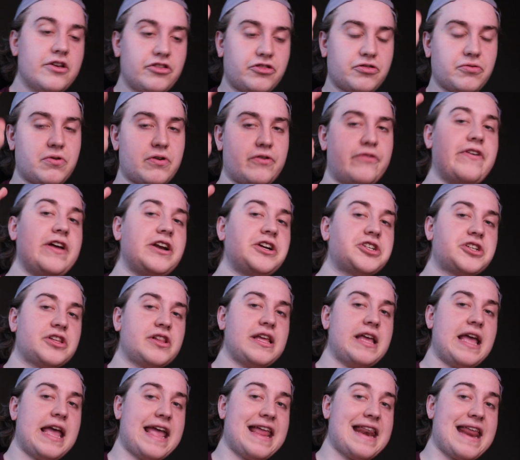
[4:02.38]
So it'll
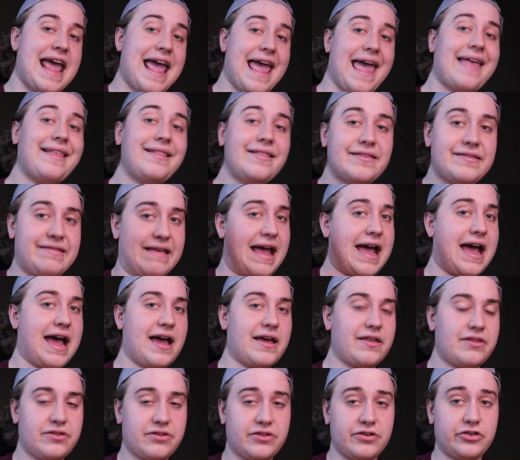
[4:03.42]
eventually it ends
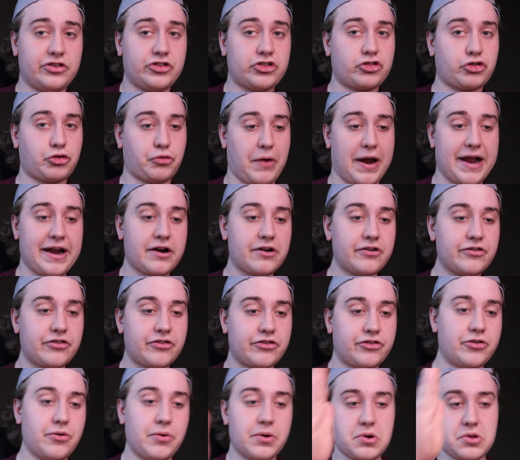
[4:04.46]
at the trainers.
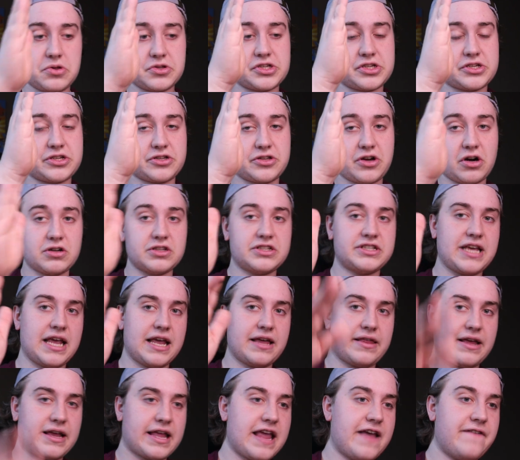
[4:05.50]
So it'll start
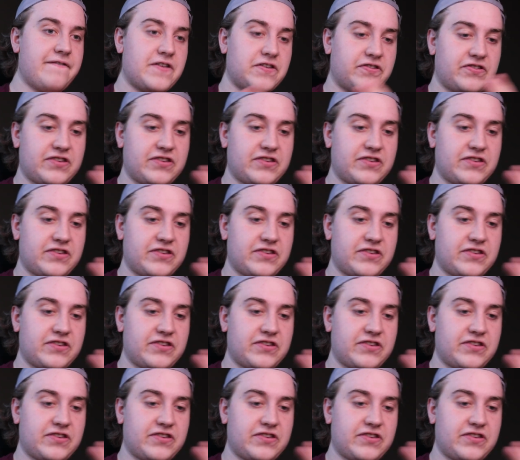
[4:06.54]
saying like if a